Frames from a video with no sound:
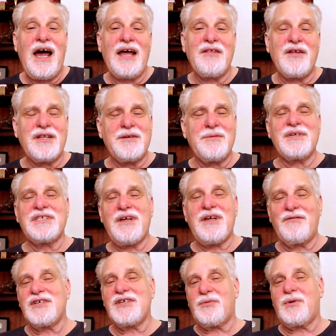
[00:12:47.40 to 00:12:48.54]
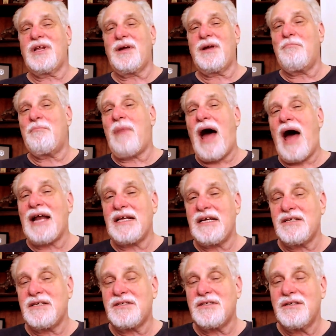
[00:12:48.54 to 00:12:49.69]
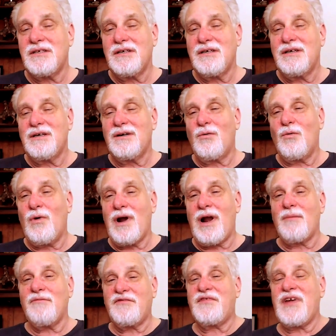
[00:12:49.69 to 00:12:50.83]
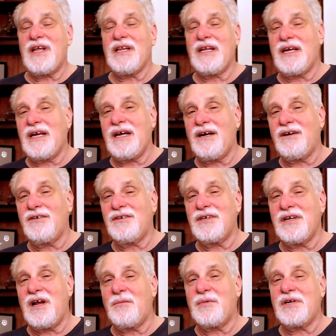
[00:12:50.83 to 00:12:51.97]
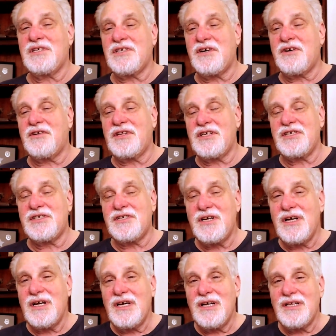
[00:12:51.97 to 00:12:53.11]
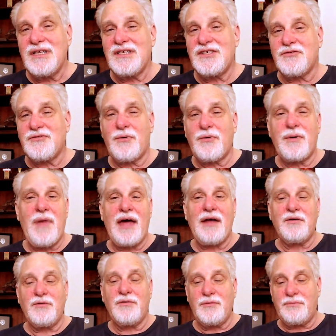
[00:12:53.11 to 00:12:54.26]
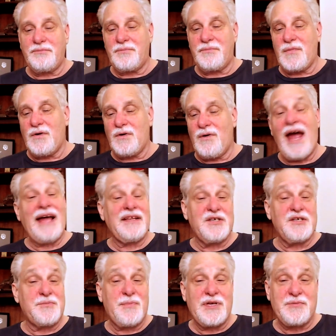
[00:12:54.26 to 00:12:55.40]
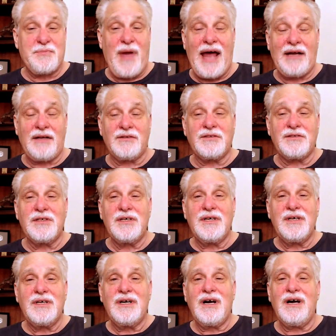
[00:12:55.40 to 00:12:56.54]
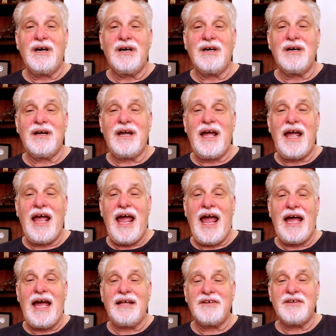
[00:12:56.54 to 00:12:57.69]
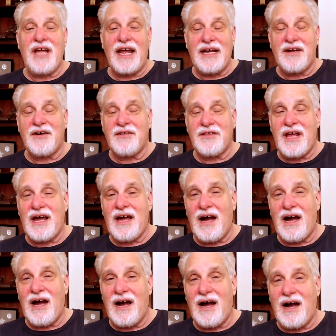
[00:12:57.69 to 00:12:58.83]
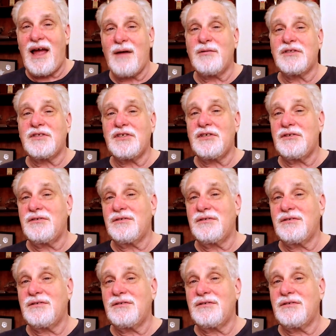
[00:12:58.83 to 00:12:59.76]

I thought to myself, this really embodies what I'm feeling here, because here are these three men who had these pitched battles, and yet here they are able to